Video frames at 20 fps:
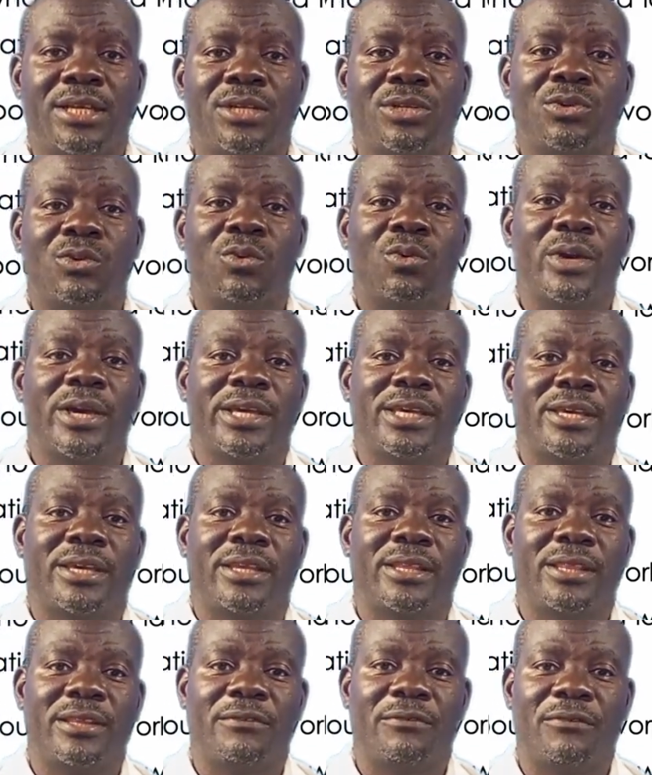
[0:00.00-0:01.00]
to work
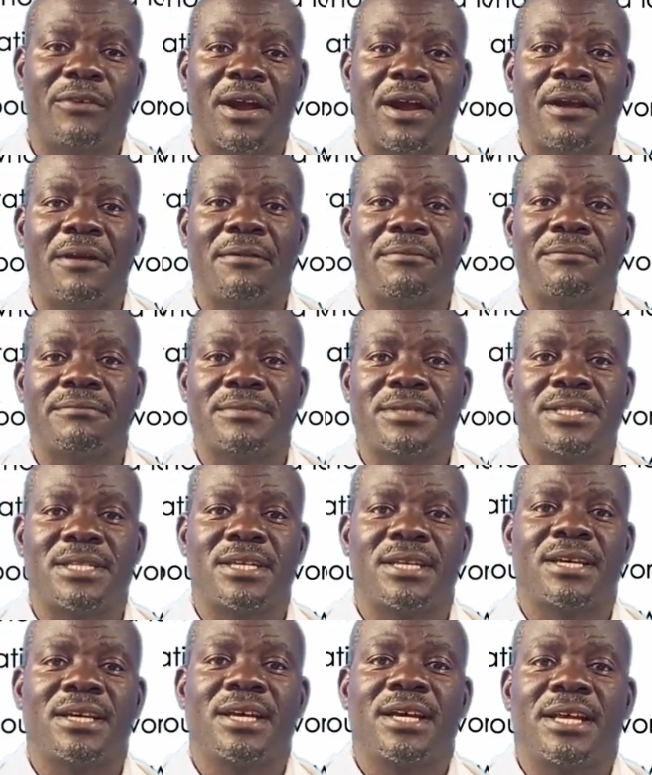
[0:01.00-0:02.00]
in the farms.